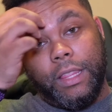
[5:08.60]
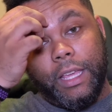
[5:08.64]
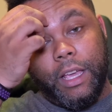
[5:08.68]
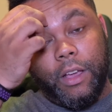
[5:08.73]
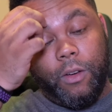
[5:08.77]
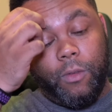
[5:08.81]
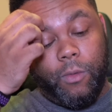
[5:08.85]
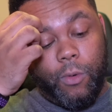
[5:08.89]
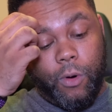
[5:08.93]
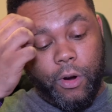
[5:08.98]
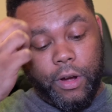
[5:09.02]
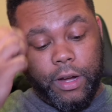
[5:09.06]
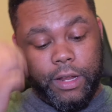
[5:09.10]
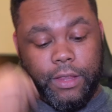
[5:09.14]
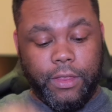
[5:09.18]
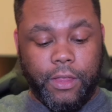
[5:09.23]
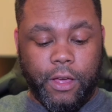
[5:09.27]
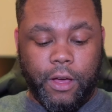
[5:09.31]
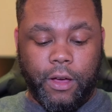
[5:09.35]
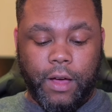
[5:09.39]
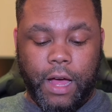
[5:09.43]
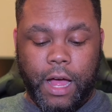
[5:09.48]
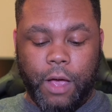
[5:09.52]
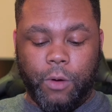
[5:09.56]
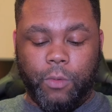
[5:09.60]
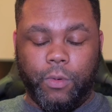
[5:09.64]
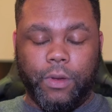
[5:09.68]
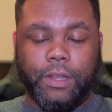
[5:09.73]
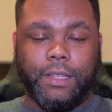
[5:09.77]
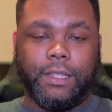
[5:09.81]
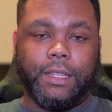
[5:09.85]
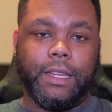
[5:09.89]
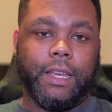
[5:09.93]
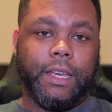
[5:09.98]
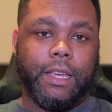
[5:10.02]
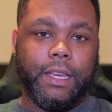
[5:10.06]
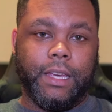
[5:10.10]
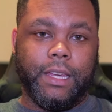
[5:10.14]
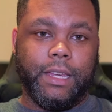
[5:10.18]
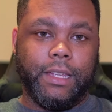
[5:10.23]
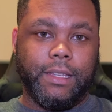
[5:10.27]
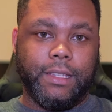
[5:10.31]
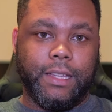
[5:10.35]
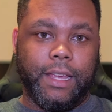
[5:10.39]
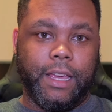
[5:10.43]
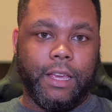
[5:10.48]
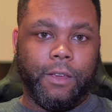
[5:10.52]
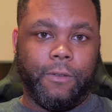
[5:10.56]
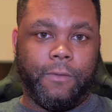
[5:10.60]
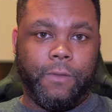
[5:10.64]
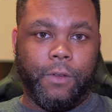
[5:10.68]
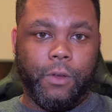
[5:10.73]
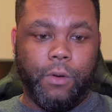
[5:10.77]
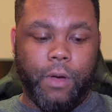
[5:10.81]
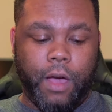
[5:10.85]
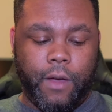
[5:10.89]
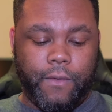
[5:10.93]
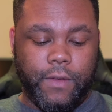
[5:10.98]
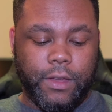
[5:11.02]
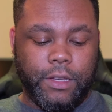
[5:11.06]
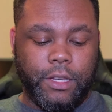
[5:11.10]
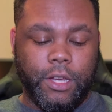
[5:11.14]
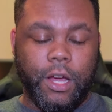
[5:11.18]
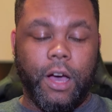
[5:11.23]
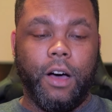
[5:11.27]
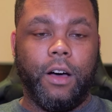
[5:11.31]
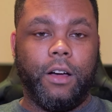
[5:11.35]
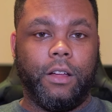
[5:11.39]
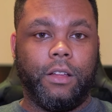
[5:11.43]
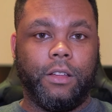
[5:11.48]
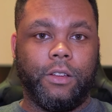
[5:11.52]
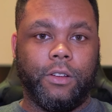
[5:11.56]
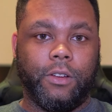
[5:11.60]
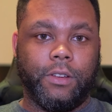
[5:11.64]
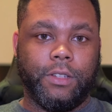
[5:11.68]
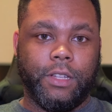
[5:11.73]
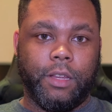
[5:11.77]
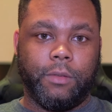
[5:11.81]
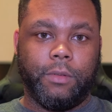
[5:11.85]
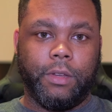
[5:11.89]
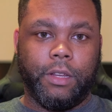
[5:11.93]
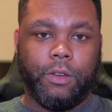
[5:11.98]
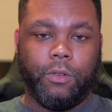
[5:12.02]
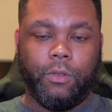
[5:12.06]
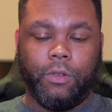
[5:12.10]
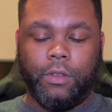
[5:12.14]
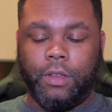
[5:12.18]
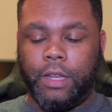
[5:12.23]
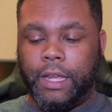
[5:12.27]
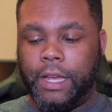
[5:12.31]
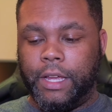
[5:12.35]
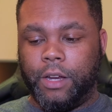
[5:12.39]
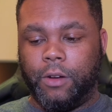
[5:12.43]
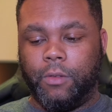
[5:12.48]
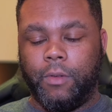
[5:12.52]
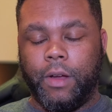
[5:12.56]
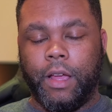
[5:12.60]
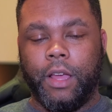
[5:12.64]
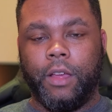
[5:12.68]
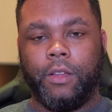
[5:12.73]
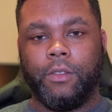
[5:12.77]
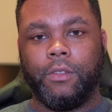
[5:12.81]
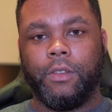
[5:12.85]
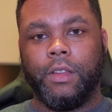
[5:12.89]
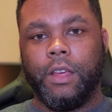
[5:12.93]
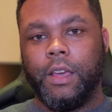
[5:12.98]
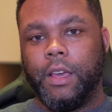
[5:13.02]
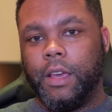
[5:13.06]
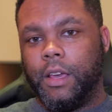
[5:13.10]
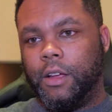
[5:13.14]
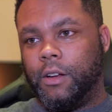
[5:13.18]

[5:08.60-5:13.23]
thing of warning though, I would say, is that if you have a dog or something laying around